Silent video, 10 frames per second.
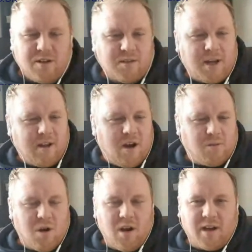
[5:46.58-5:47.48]
about the
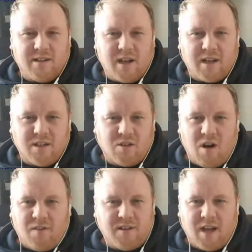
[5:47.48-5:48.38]
hard work it takes and the
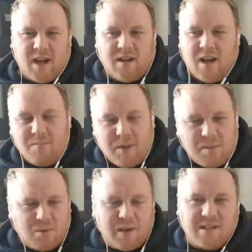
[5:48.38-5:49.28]
graft to take. And
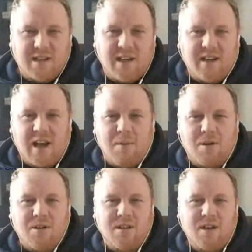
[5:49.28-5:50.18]
people need to hear that
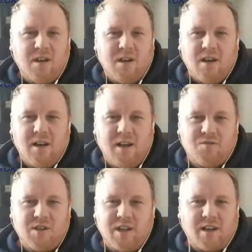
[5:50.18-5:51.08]
because it is
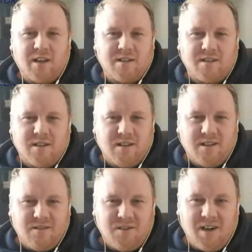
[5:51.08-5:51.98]
ridiculous. Really?